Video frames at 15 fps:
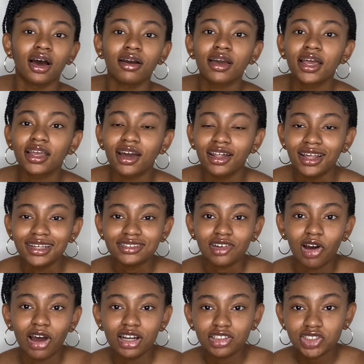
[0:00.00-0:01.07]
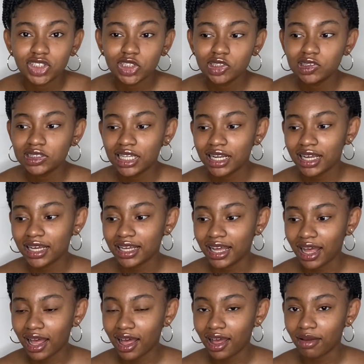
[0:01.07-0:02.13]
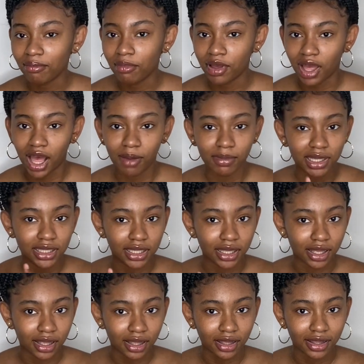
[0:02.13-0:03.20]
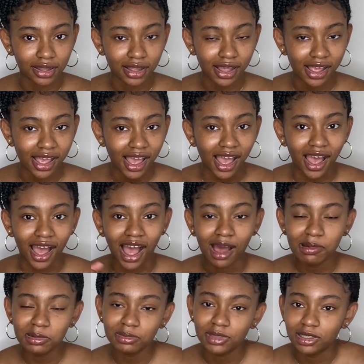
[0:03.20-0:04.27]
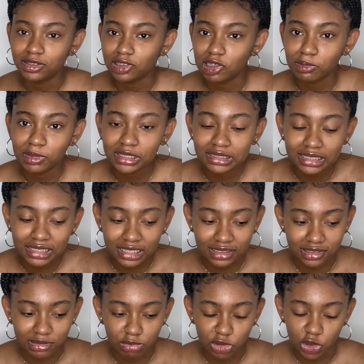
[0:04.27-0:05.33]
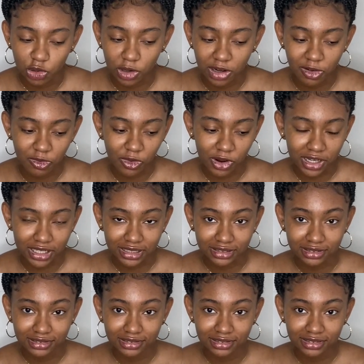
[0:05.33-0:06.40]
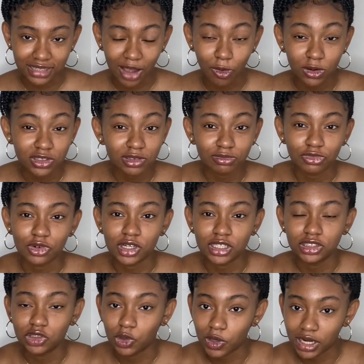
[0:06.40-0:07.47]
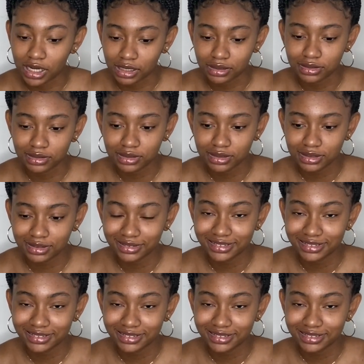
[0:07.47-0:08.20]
okay y'all that's all the shoes that i got but i'm gonna get i'm determined to get some jordan ones i want some more jordans